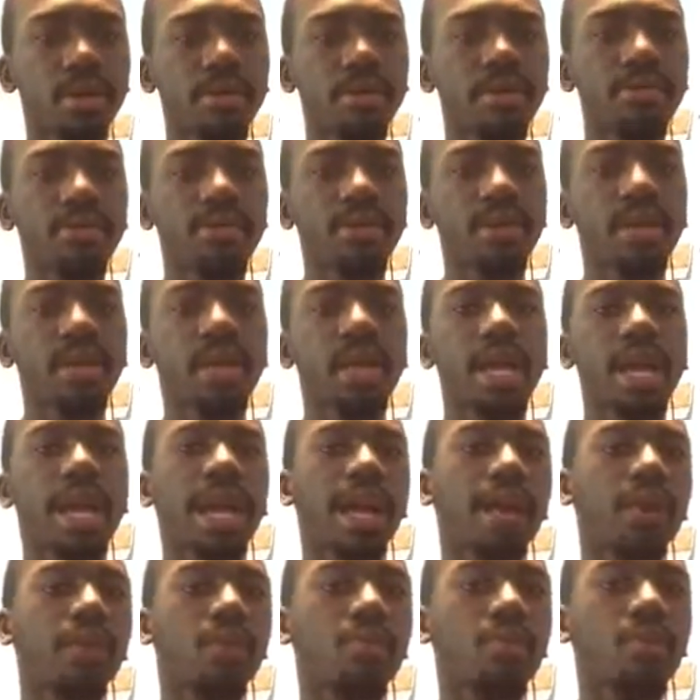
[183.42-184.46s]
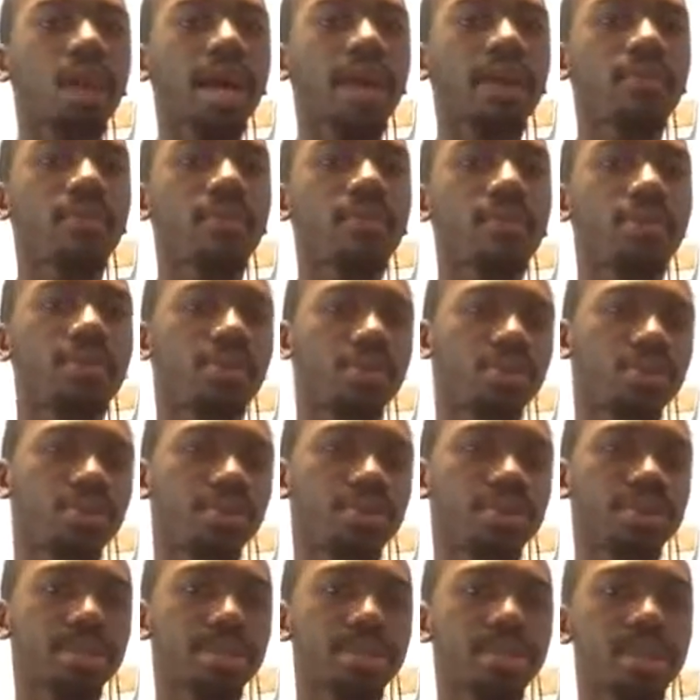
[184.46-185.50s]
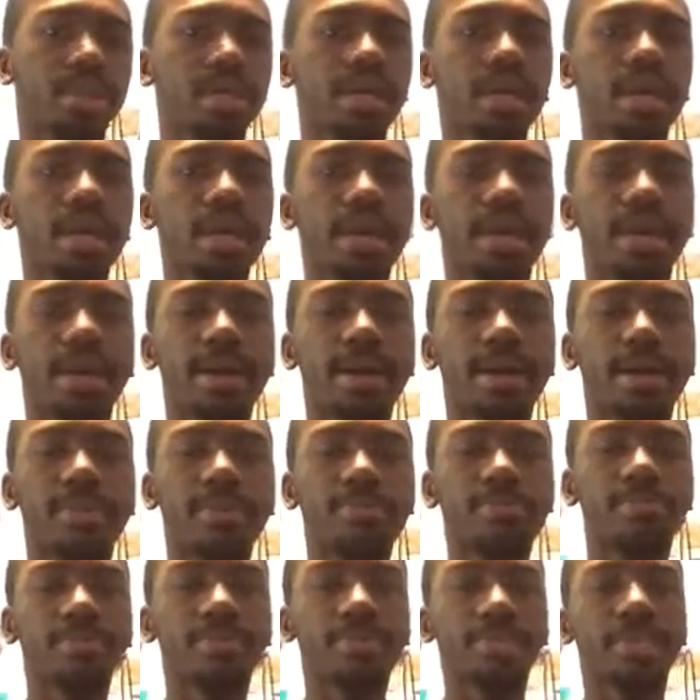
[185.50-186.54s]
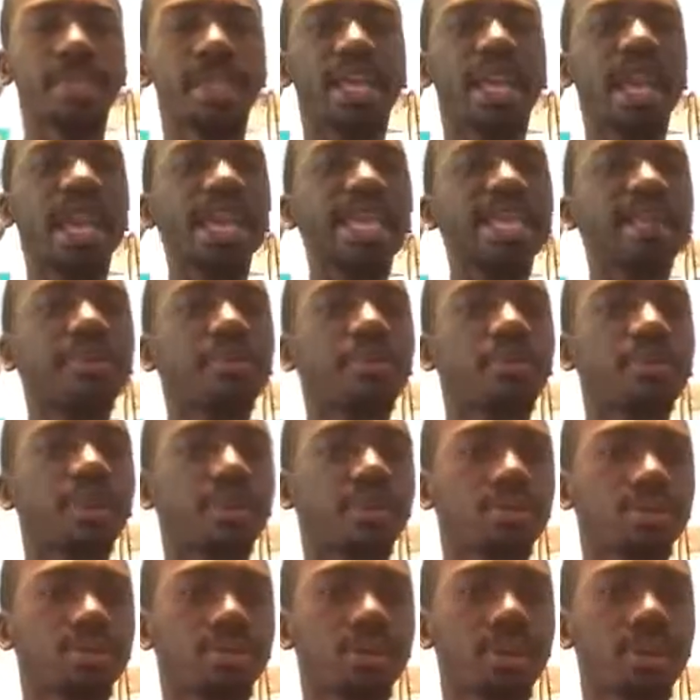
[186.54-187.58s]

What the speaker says: of how I would use the KWL